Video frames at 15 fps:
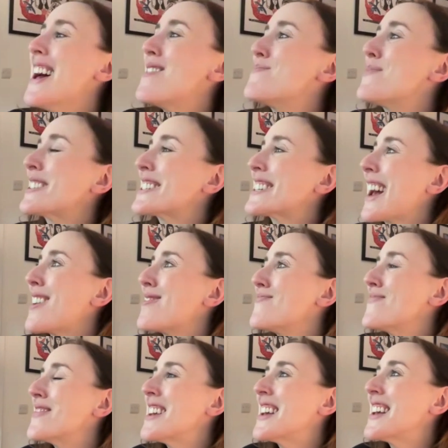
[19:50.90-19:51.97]
But
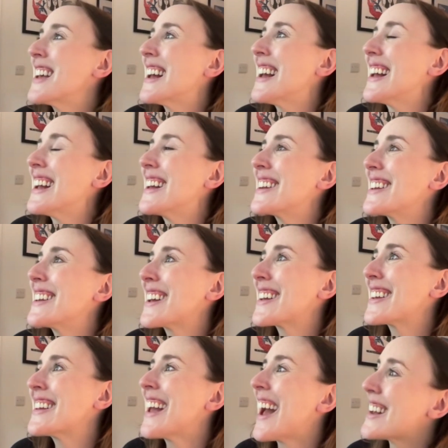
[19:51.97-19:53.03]

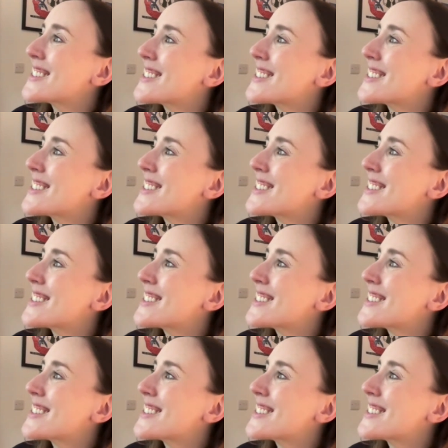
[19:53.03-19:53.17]
yeah,